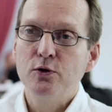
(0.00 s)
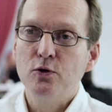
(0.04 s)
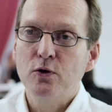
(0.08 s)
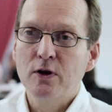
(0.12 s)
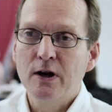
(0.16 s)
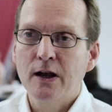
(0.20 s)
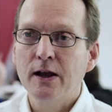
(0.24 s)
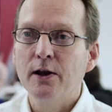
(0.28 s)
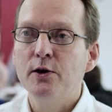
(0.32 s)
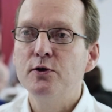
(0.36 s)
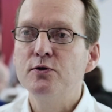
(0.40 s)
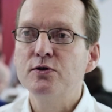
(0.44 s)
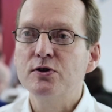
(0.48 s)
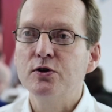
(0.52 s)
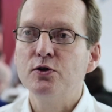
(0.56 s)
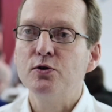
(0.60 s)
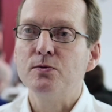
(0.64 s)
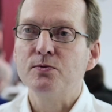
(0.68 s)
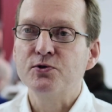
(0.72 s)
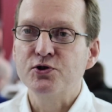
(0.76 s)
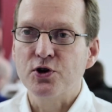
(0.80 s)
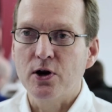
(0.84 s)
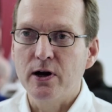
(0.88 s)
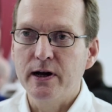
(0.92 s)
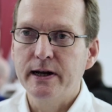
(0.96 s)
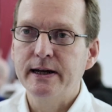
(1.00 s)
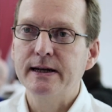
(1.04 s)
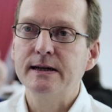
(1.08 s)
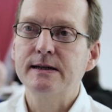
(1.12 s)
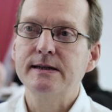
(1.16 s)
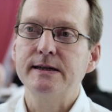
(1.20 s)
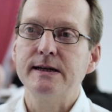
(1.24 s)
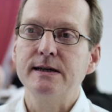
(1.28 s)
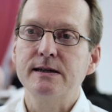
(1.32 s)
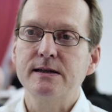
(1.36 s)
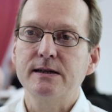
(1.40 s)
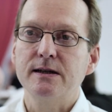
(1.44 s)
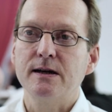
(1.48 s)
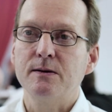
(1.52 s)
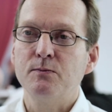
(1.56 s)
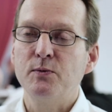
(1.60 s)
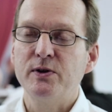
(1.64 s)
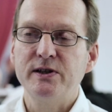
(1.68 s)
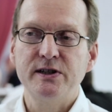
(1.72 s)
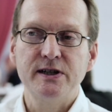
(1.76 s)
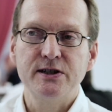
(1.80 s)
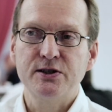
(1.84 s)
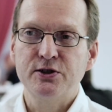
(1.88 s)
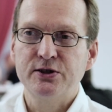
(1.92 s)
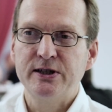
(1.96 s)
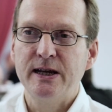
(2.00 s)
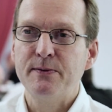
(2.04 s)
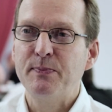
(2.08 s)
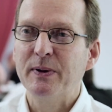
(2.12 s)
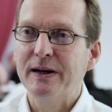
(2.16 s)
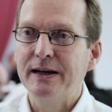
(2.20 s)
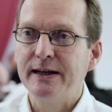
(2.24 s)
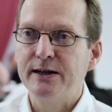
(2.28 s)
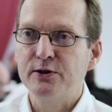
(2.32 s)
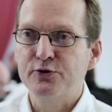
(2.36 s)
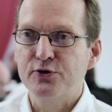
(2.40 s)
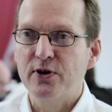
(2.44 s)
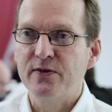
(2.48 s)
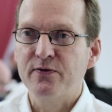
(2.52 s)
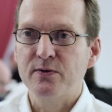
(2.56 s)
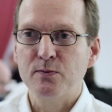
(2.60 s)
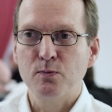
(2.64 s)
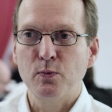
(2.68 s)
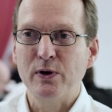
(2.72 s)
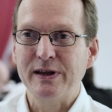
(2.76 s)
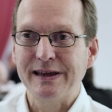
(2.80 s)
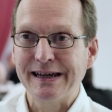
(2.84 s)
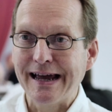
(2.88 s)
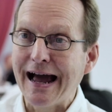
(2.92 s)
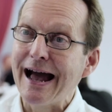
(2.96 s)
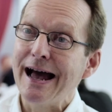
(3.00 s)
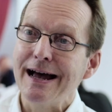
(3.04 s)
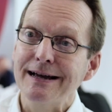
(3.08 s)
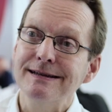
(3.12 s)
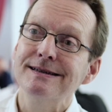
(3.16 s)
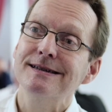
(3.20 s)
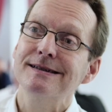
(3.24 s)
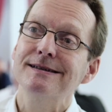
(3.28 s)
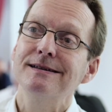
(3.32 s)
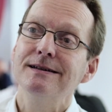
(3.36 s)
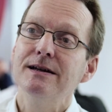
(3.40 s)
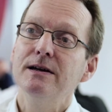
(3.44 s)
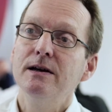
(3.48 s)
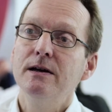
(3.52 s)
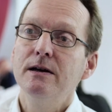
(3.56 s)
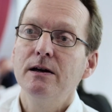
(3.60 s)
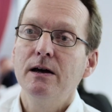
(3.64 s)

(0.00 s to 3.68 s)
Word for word: your closed loop drying system, which is typically driven with gas,